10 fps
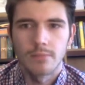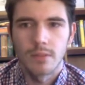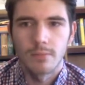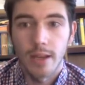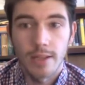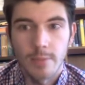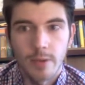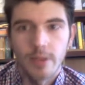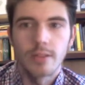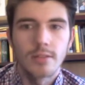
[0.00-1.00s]
my
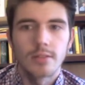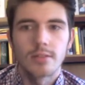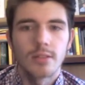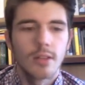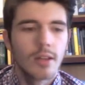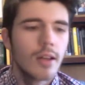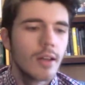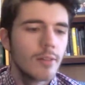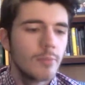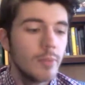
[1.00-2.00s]
experience
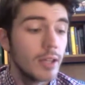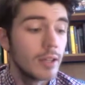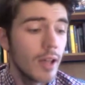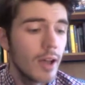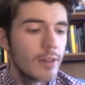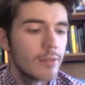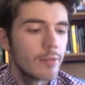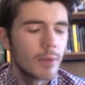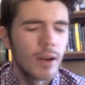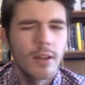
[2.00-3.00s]
being alive.
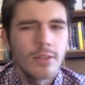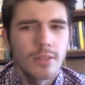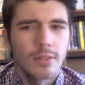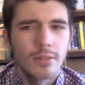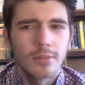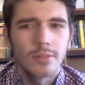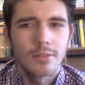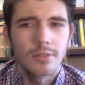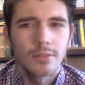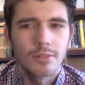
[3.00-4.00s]
But I also
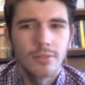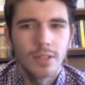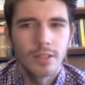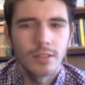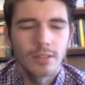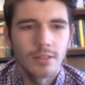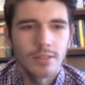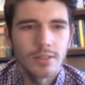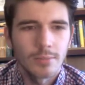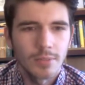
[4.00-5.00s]
feel
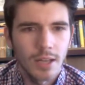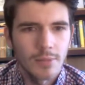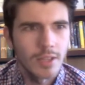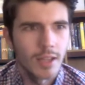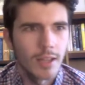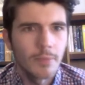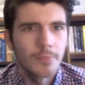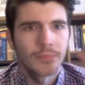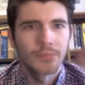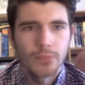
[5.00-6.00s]
sometimes like
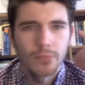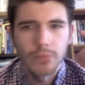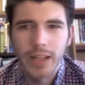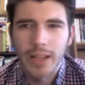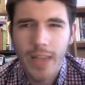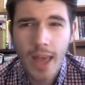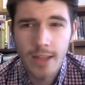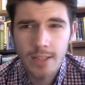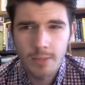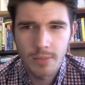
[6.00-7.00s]
I
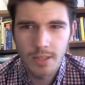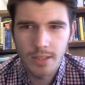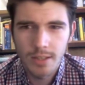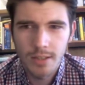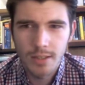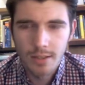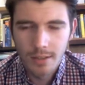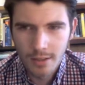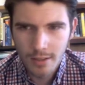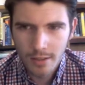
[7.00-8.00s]
can't be,
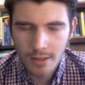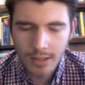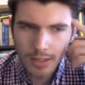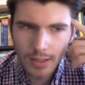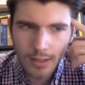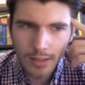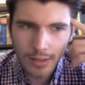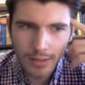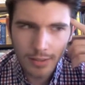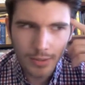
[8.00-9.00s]
I
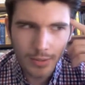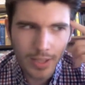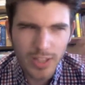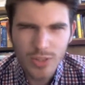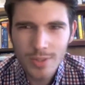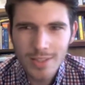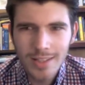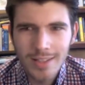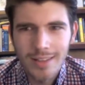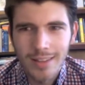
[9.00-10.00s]
don't know, interested
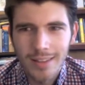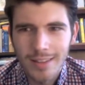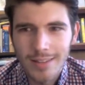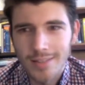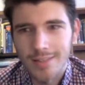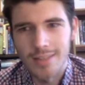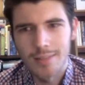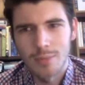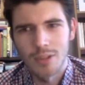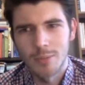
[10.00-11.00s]
in things that
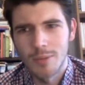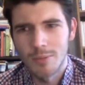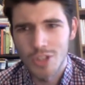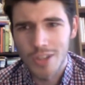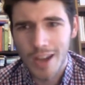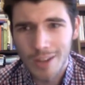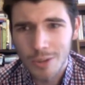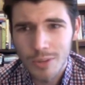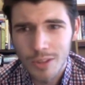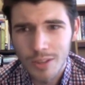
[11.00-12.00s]
seem a little bit
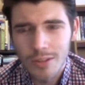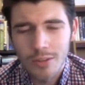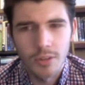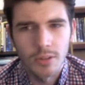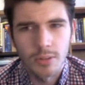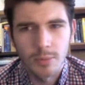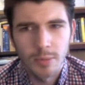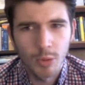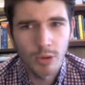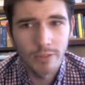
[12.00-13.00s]
shallower or a little bit
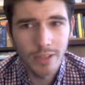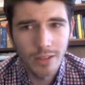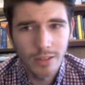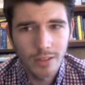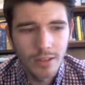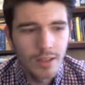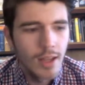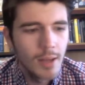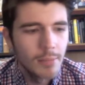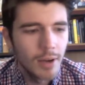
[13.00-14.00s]
more fickle.
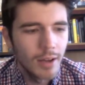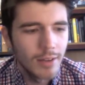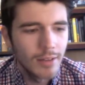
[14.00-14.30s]
But